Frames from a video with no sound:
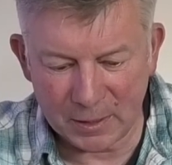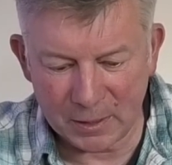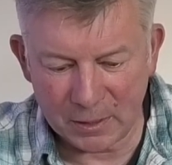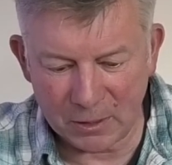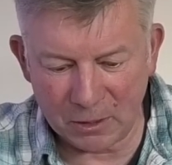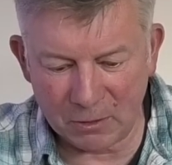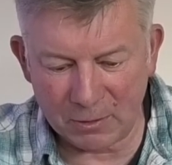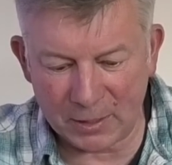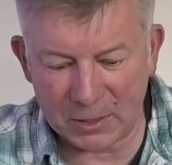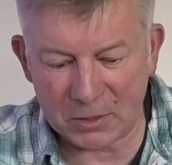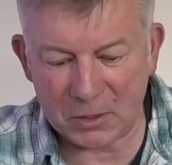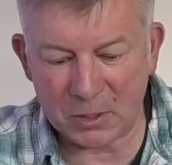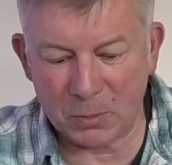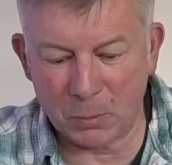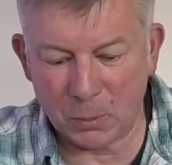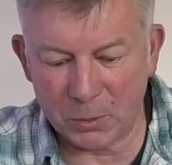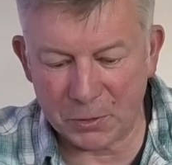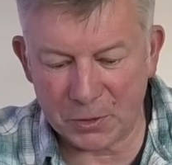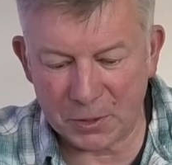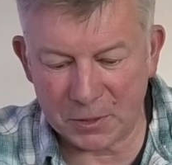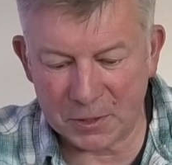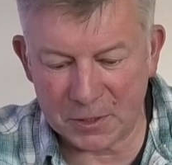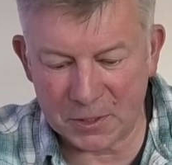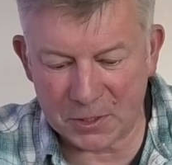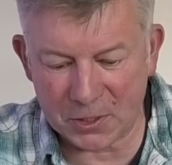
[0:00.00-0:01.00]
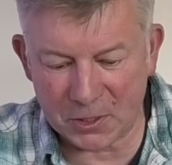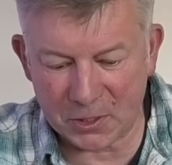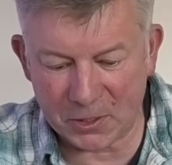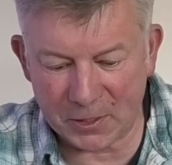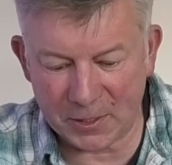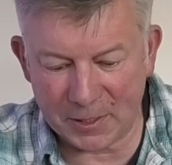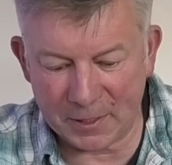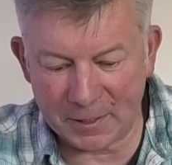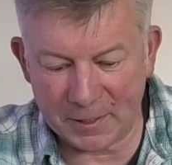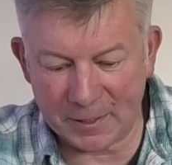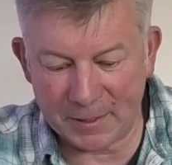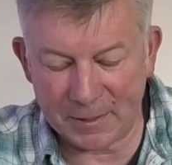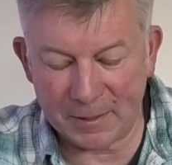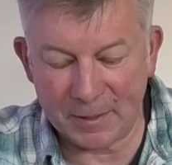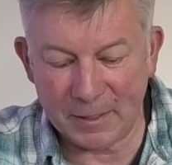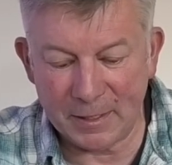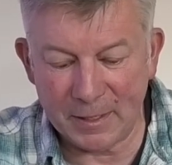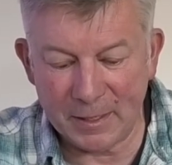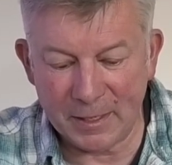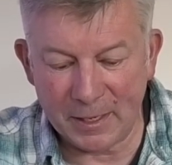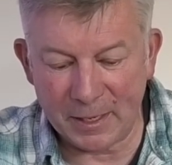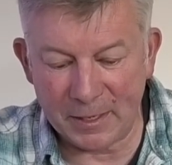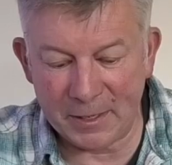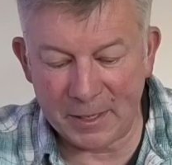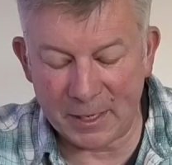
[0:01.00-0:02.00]
You're actually wanting to tighten it,
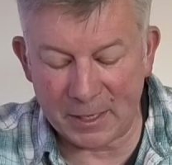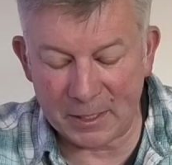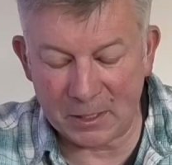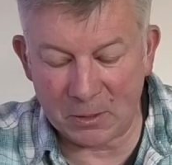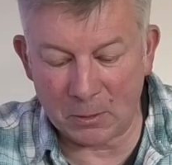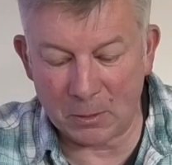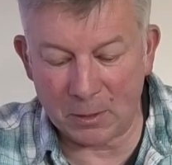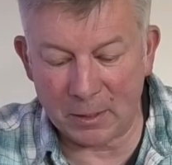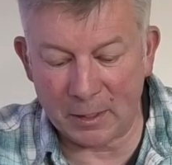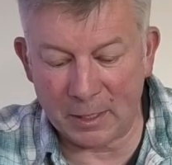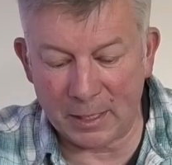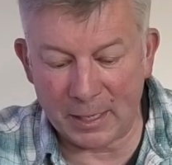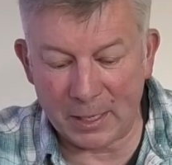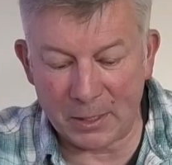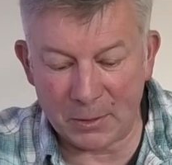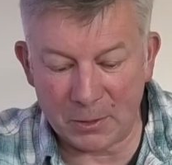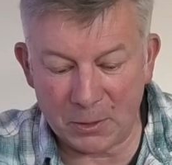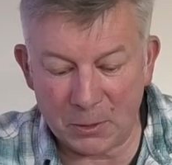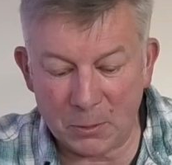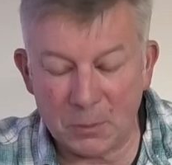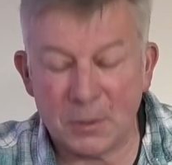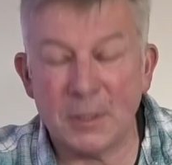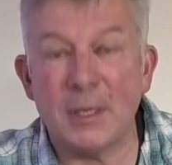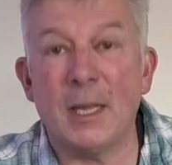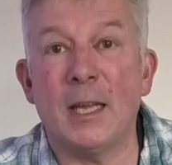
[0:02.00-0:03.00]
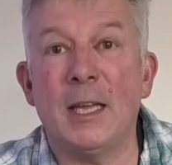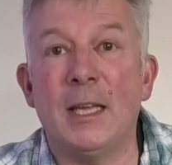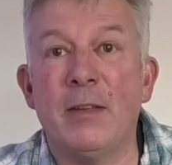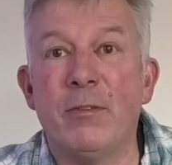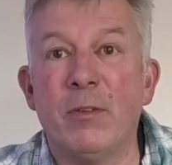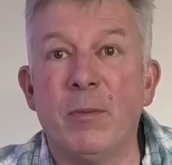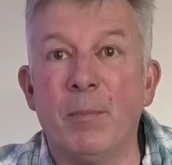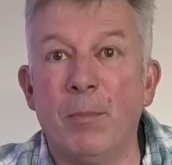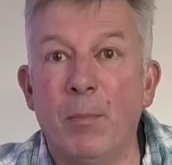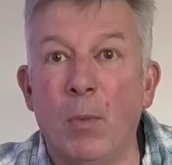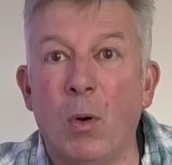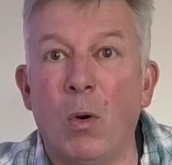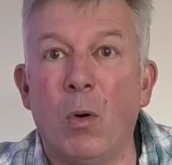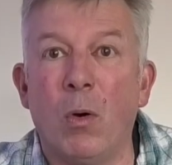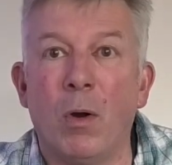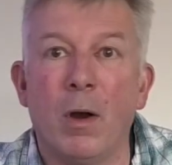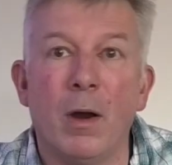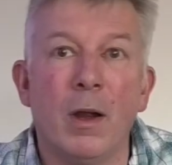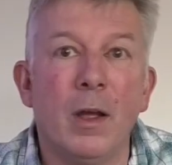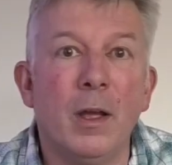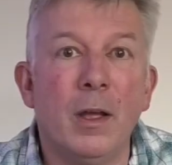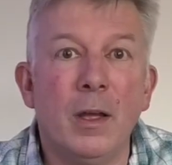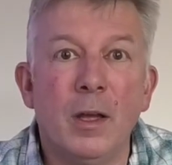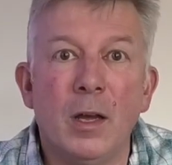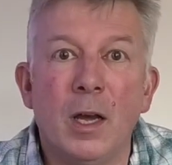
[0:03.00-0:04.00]
and that will allow you to get even more
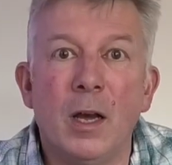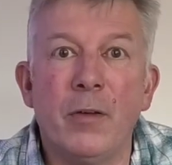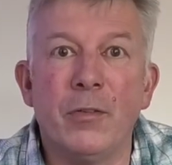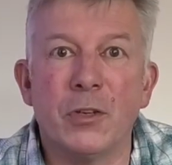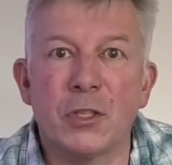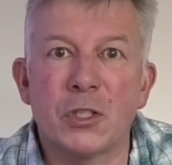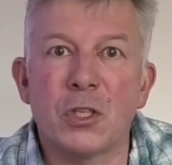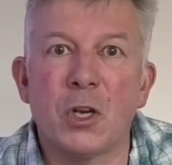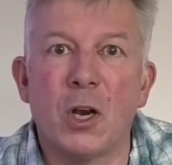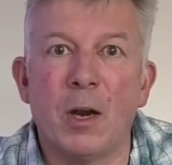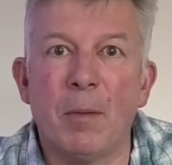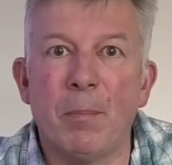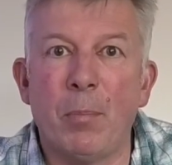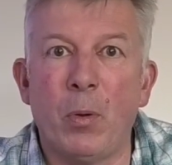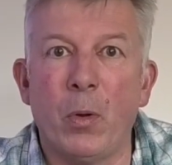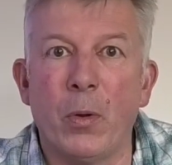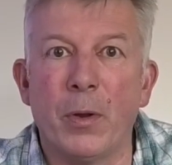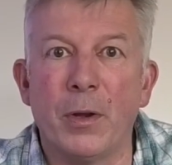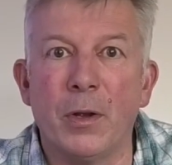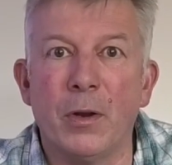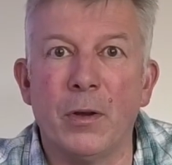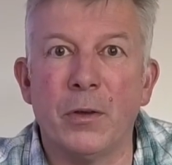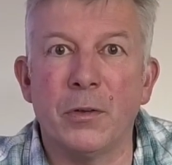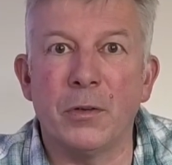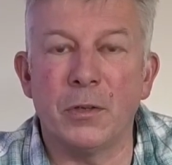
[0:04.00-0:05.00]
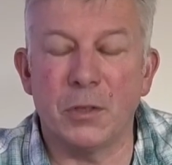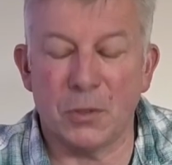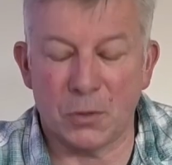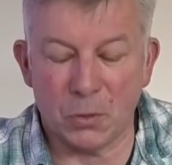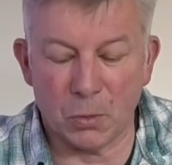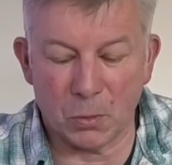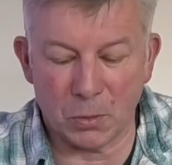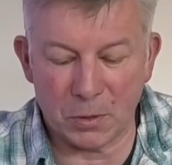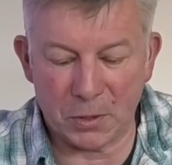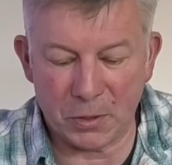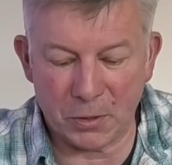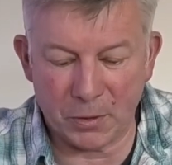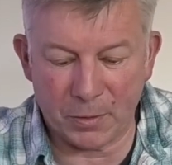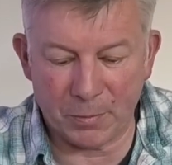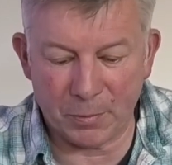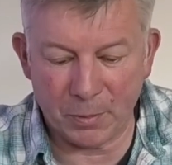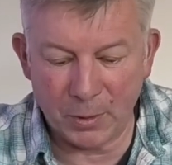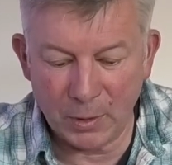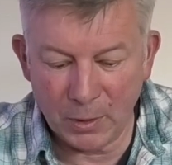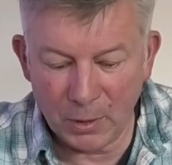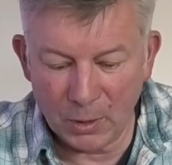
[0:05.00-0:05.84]
of a sharp point on your tortillon.